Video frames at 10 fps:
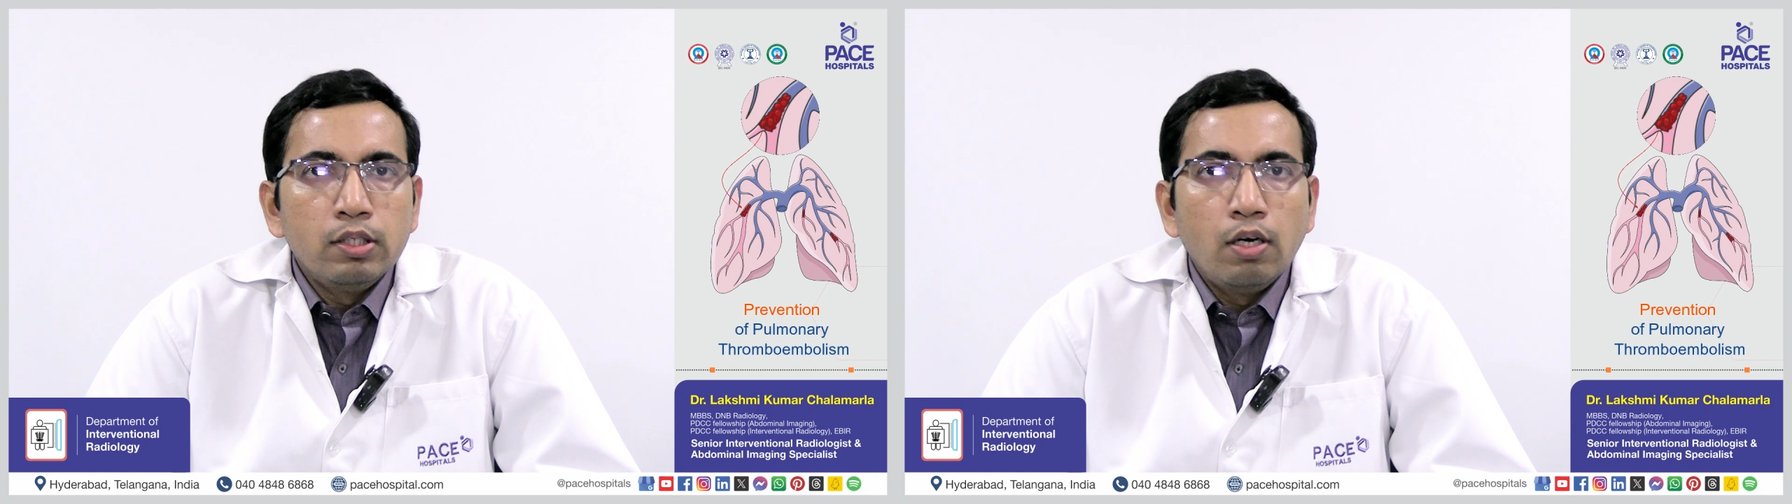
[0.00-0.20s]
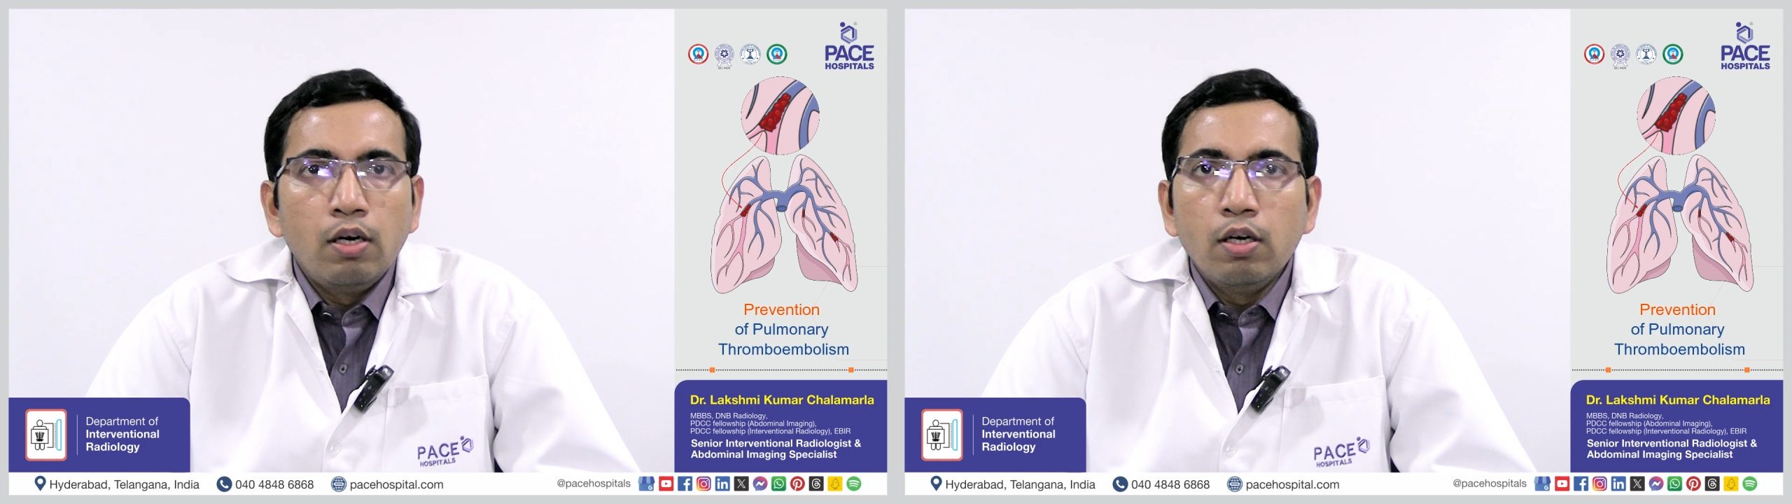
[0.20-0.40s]

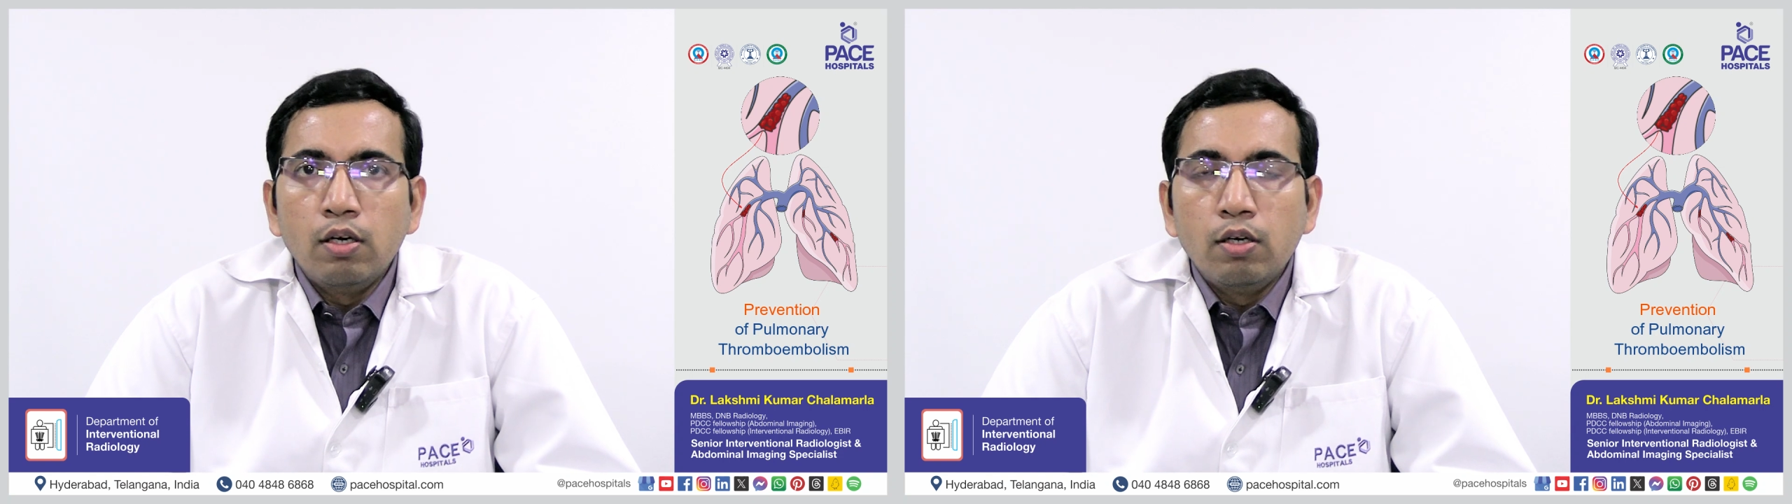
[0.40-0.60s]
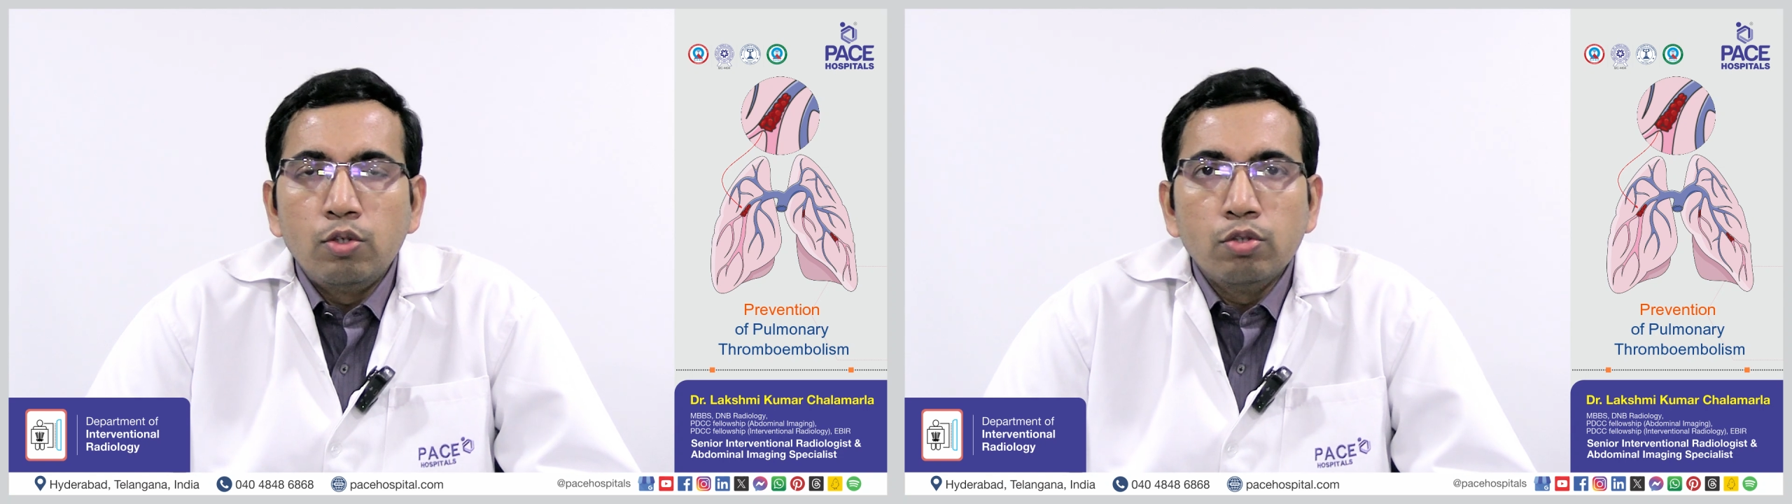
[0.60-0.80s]

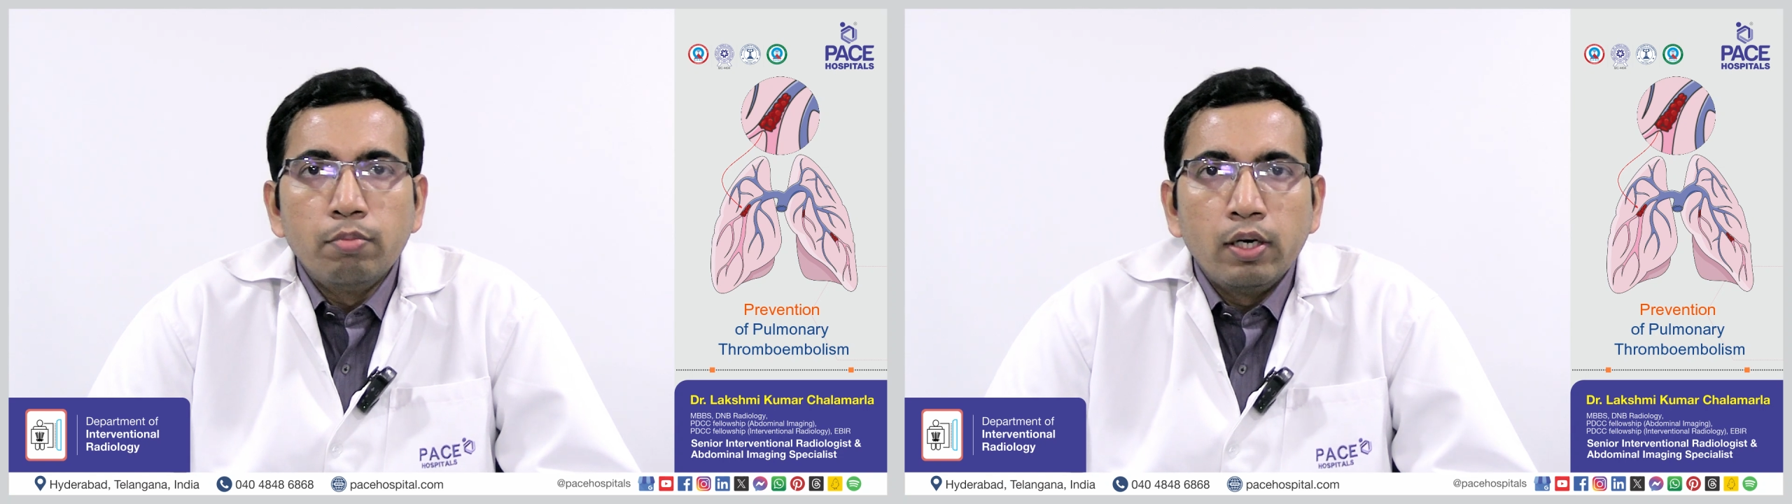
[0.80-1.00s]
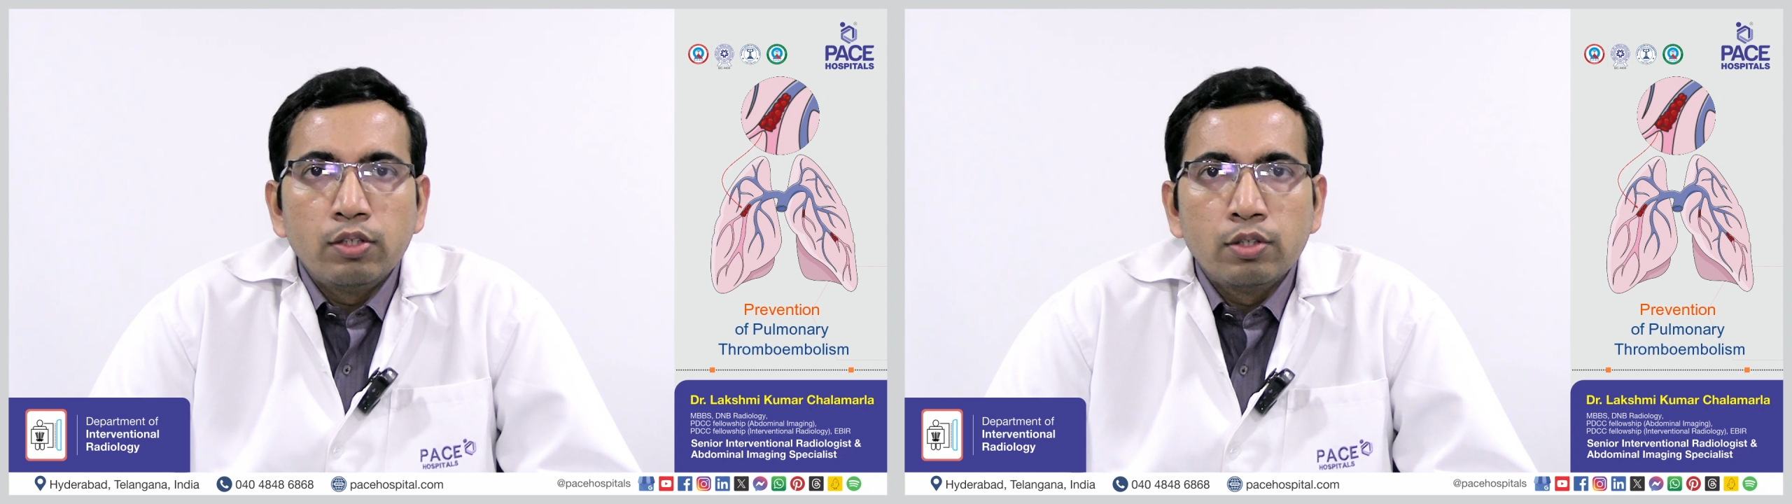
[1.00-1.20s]
bristled
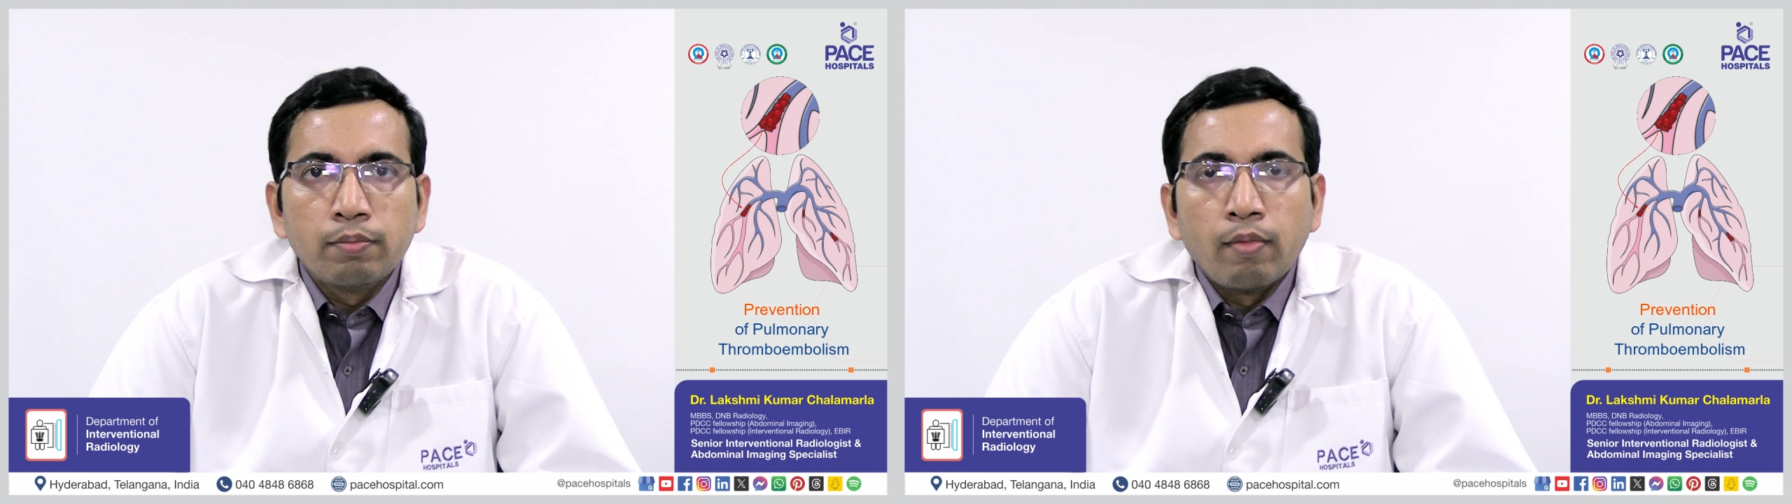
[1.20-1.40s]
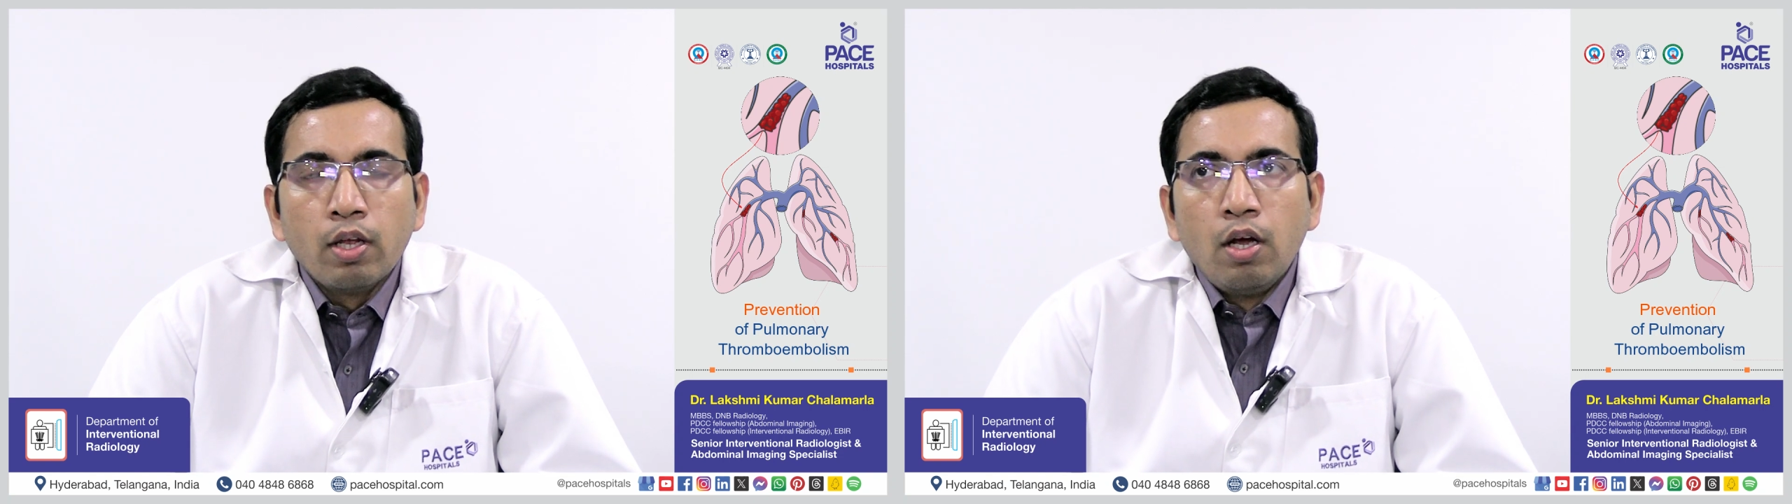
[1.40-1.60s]
toothbrush,